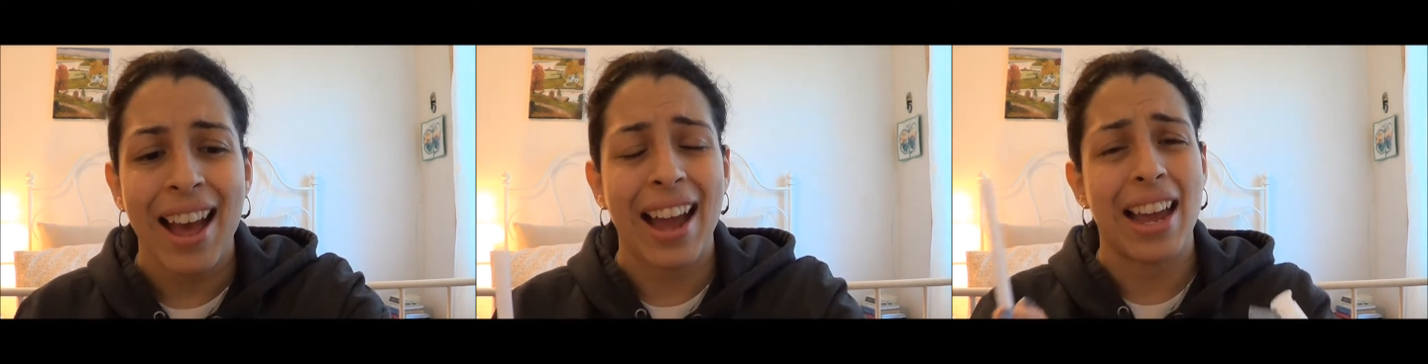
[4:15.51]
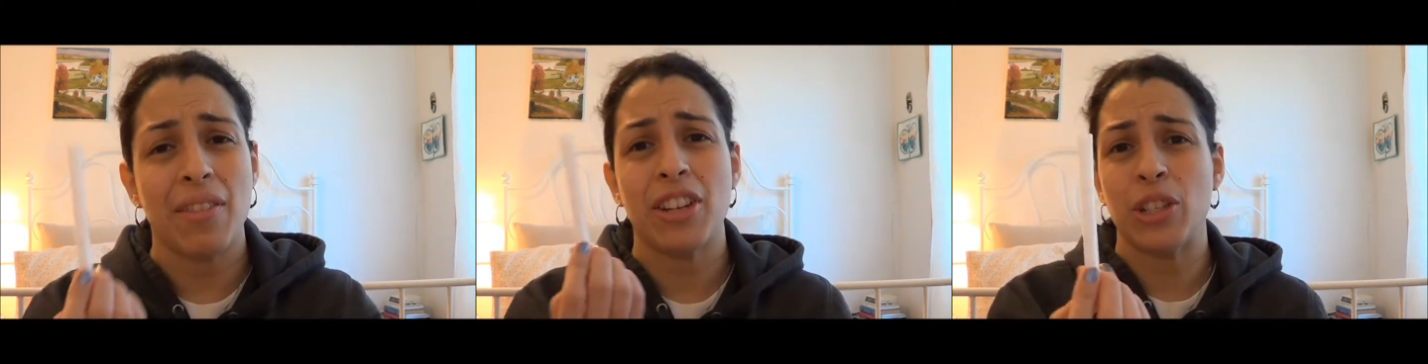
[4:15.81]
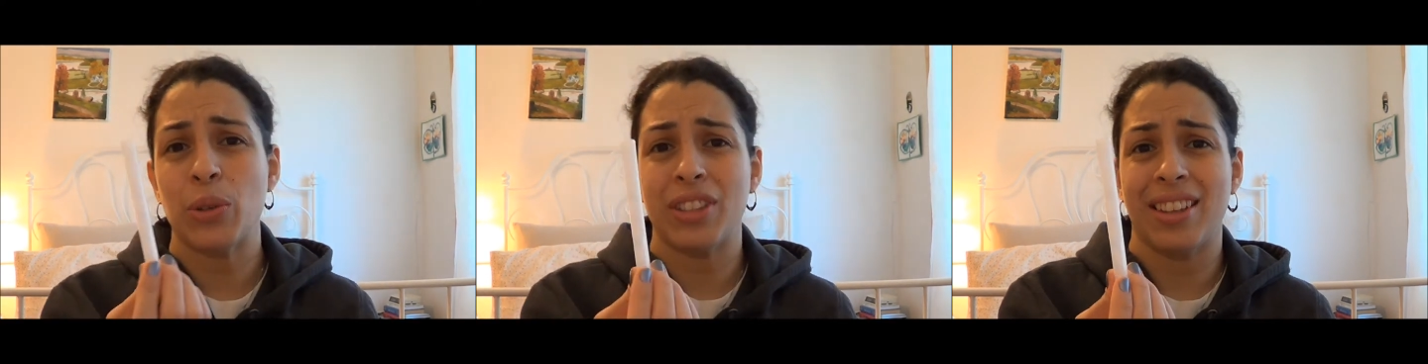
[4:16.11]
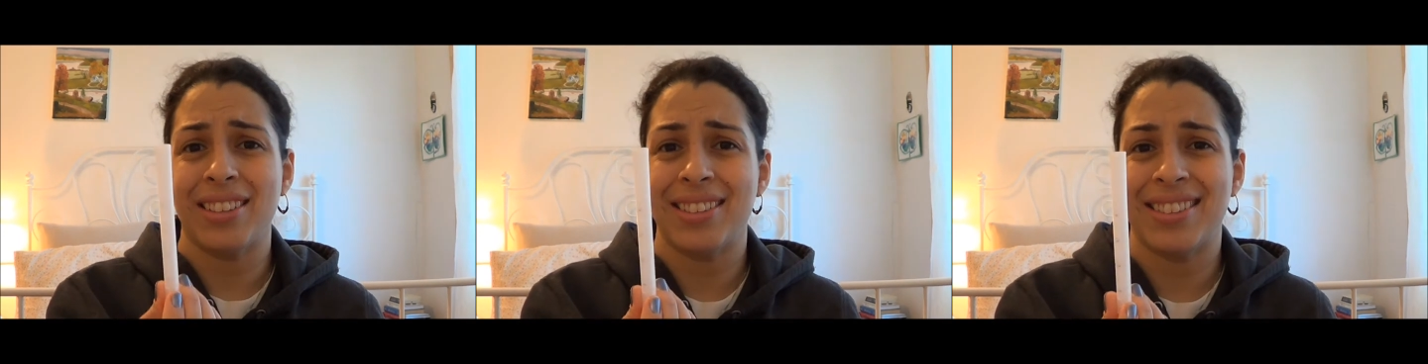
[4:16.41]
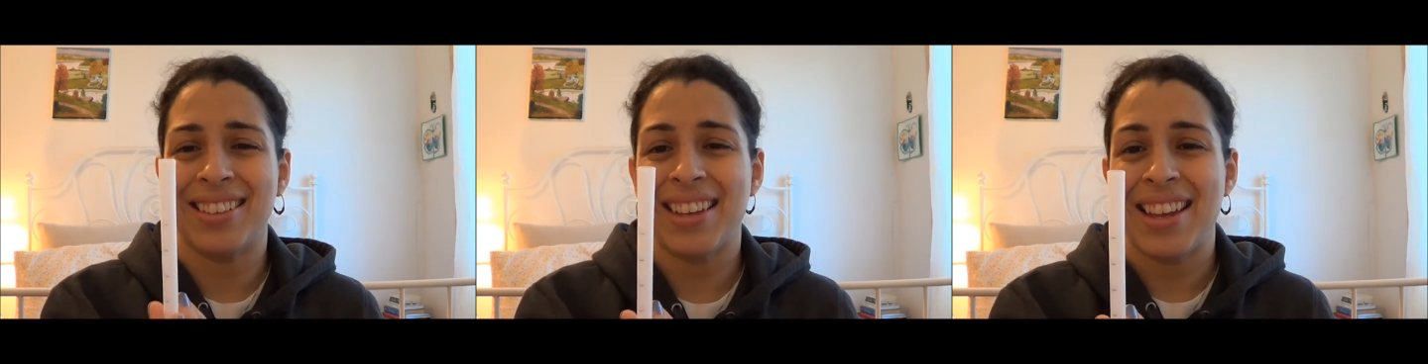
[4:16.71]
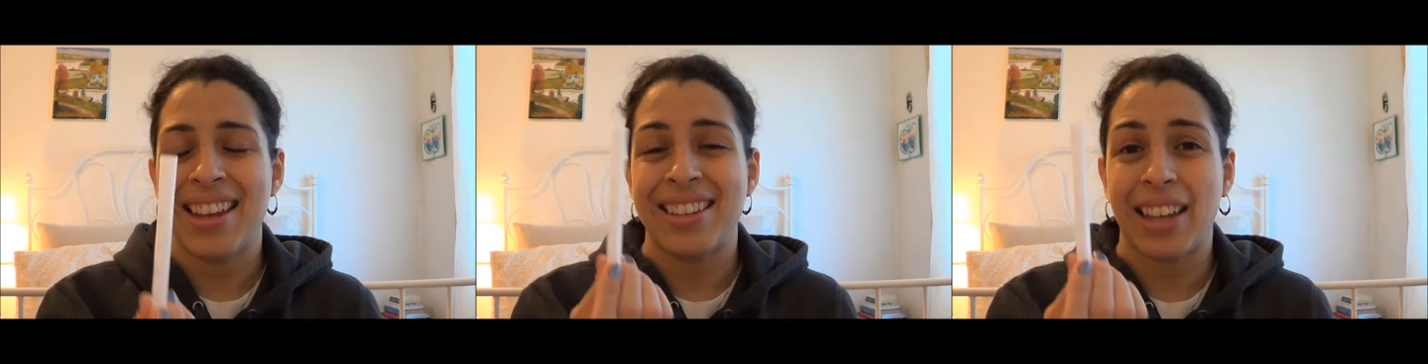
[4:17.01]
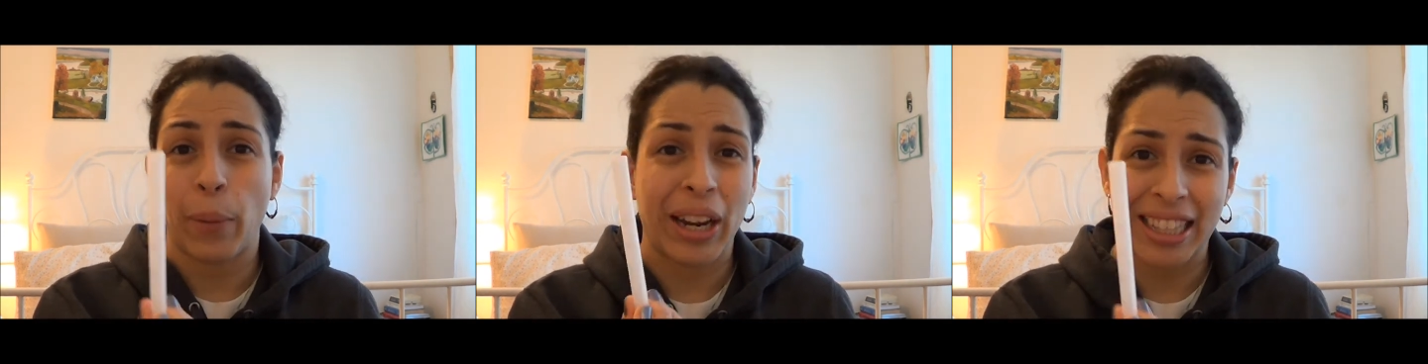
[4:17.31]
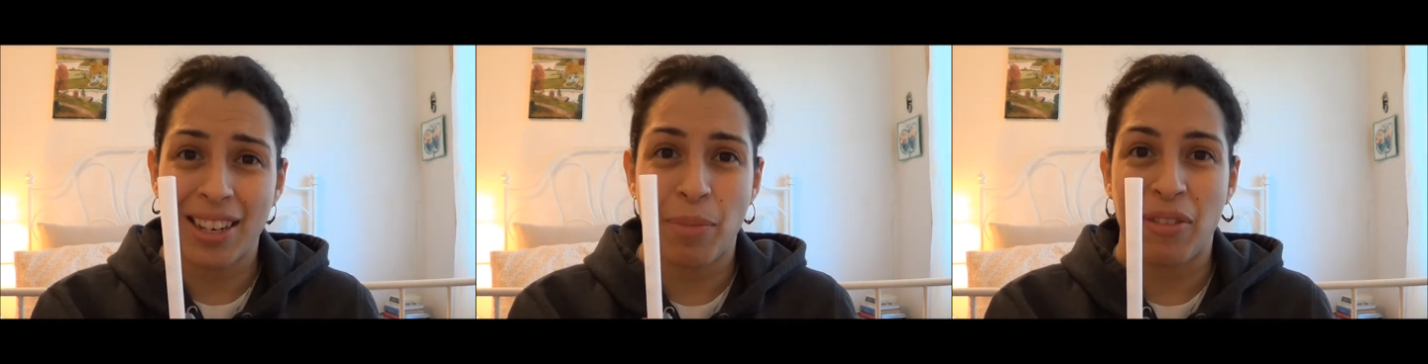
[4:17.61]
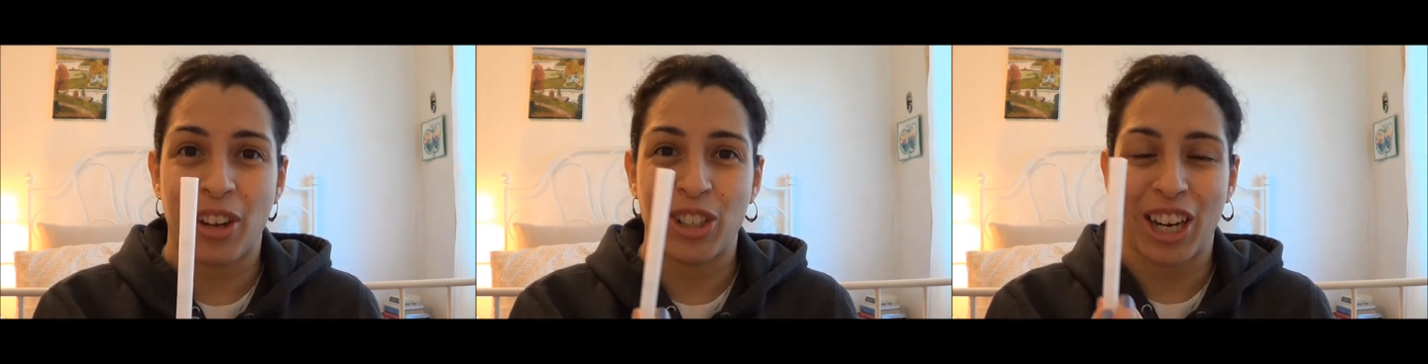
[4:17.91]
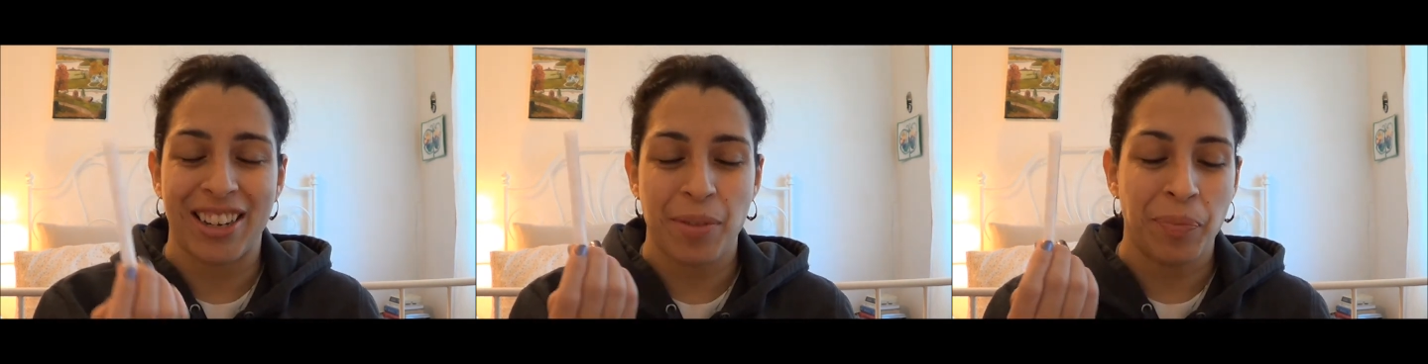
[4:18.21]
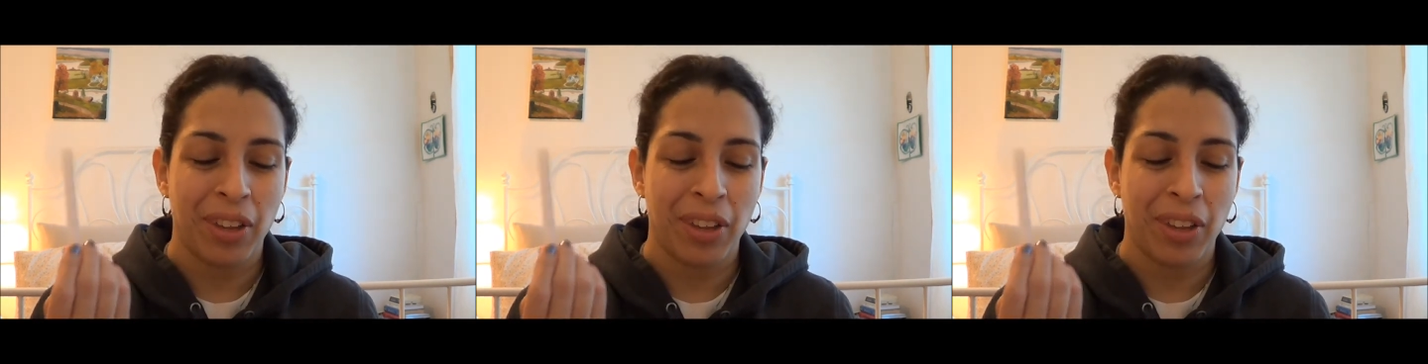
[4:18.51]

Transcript: I haven't used this directly in my vagina.